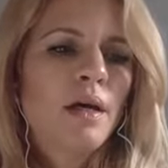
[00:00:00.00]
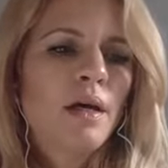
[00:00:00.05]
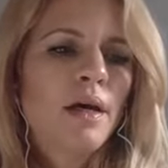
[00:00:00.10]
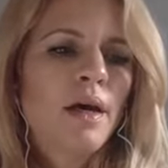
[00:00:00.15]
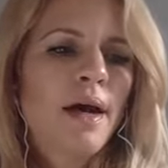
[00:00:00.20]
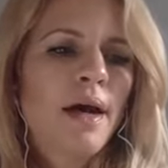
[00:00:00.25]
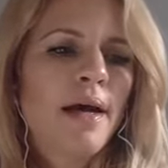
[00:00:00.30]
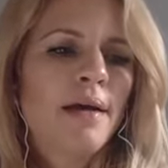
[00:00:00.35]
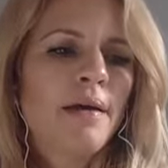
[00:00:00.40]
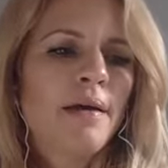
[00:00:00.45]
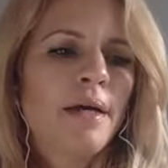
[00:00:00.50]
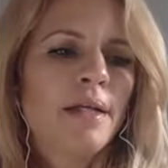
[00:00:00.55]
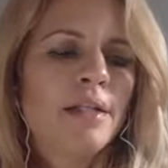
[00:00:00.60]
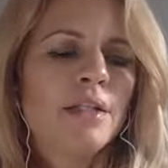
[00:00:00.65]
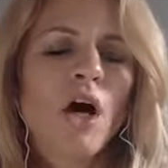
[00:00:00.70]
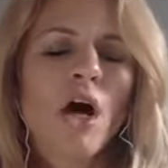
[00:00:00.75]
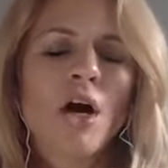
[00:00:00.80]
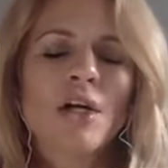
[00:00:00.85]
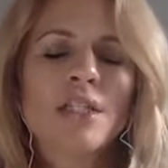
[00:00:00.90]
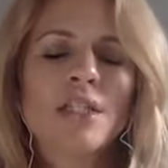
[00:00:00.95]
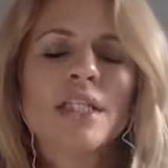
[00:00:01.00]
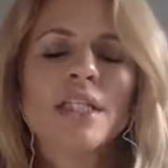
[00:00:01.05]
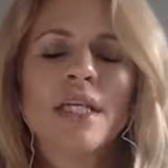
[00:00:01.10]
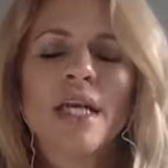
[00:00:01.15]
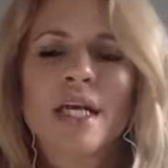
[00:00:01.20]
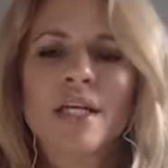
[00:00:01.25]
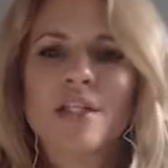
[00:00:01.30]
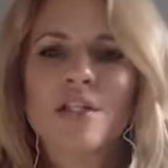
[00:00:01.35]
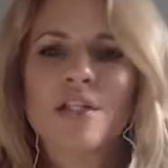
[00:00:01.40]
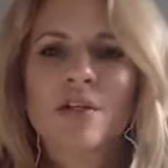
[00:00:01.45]
It's hard to
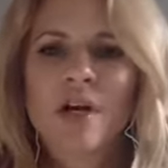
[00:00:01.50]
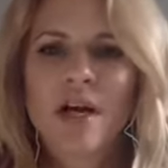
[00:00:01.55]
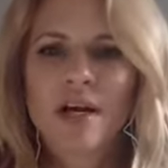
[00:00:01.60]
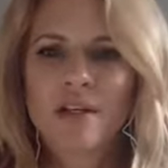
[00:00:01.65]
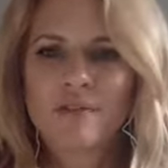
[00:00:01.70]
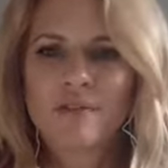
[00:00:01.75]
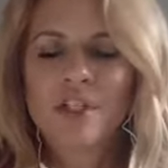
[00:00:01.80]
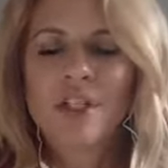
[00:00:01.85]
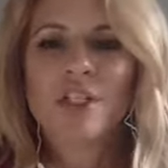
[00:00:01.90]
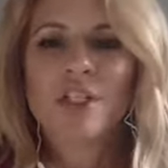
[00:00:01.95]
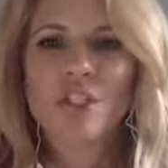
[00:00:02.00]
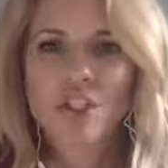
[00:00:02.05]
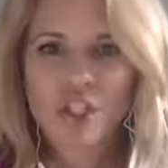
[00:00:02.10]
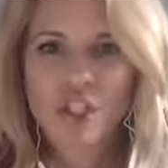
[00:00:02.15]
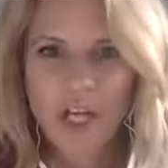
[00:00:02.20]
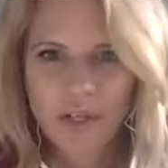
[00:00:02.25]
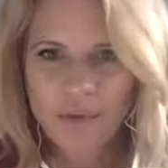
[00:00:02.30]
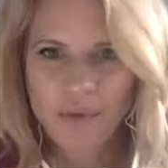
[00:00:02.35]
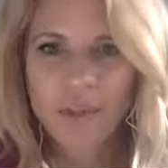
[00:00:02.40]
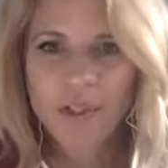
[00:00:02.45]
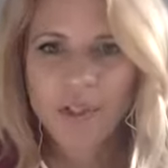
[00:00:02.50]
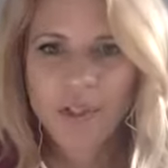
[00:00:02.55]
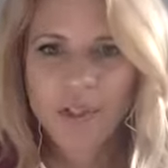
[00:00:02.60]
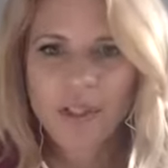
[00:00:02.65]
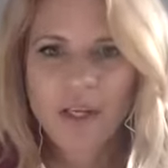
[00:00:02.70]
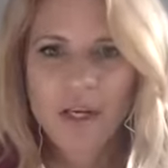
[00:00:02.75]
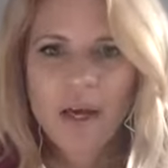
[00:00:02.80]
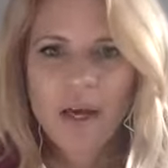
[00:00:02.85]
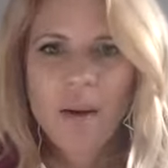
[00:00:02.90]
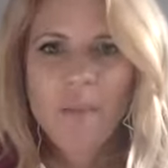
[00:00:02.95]
answer kind of in
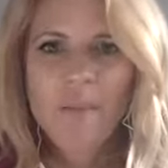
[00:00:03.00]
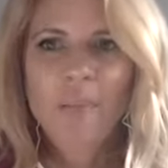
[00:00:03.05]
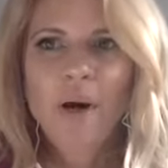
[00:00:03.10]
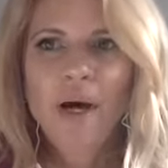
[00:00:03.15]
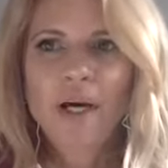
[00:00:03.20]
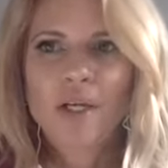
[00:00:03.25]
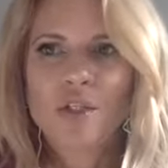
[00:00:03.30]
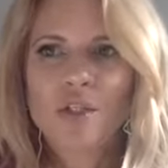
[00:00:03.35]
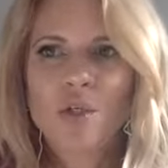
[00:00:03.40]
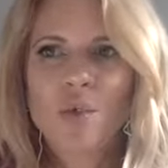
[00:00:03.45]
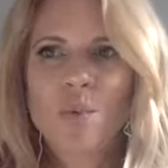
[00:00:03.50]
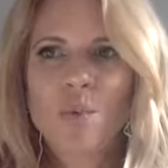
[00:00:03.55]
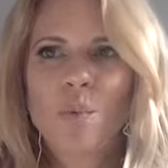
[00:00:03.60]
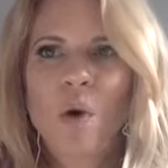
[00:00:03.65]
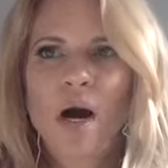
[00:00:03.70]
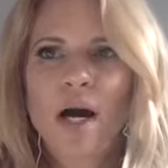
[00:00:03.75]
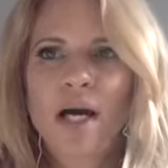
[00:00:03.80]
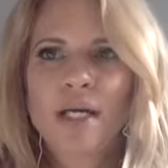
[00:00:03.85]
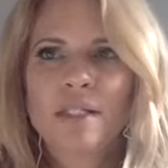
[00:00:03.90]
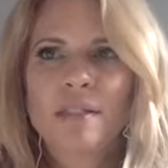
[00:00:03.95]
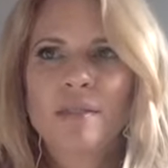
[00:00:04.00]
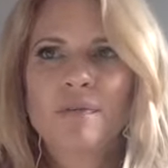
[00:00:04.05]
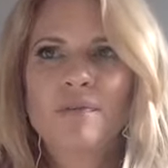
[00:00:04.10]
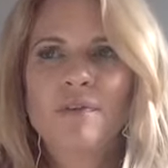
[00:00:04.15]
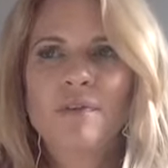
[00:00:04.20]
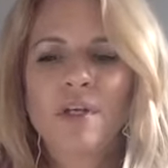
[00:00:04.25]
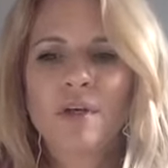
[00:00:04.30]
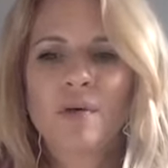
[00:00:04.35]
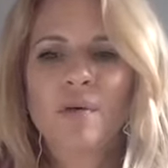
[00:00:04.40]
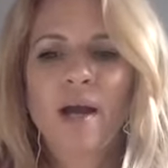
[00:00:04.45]
general, but you want to
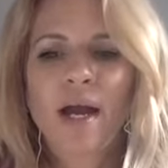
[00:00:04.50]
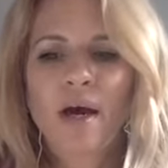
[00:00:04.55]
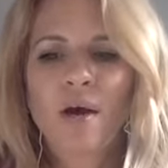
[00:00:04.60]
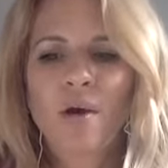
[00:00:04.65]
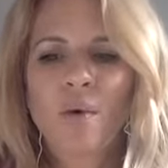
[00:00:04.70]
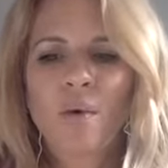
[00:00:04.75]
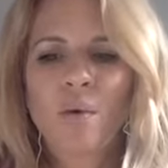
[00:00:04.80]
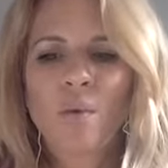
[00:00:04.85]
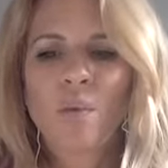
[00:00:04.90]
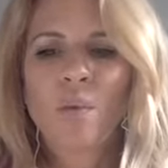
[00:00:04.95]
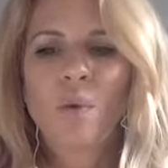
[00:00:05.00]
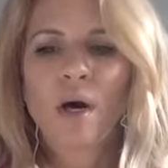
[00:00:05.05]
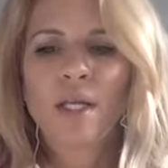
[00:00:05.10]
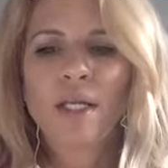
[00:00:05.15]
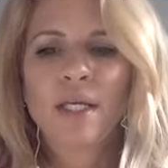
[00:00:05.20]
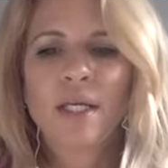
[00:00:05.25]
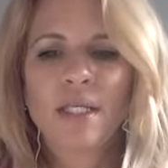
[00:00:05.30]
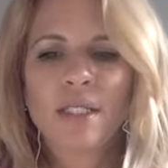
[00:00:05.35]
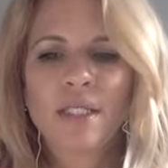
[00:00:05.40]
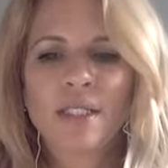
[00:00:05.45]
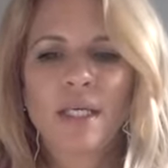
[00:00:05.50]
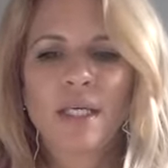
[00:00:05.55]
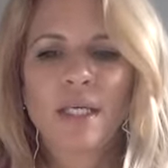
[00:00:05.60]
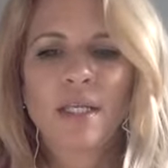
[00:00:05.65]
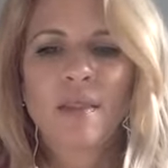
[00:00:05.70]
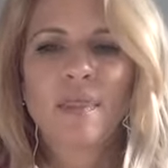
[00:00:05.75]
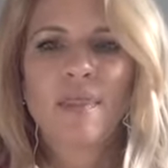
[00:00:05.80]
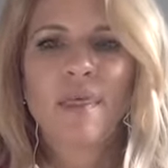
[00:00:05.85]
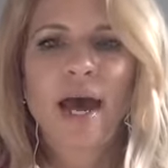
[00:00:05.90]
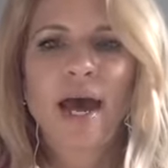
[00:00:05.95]
figure out what is it
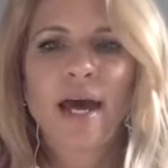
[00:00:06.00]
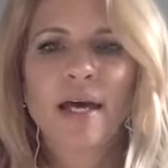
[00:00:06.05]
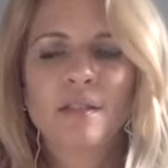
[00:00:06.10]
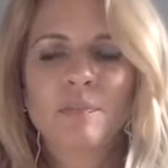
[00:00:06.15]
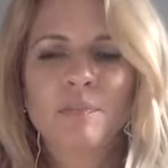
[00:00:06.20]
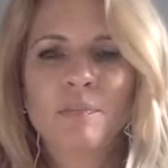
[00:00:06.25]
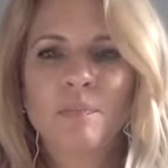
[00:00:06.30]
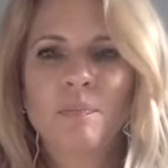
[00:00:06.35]
that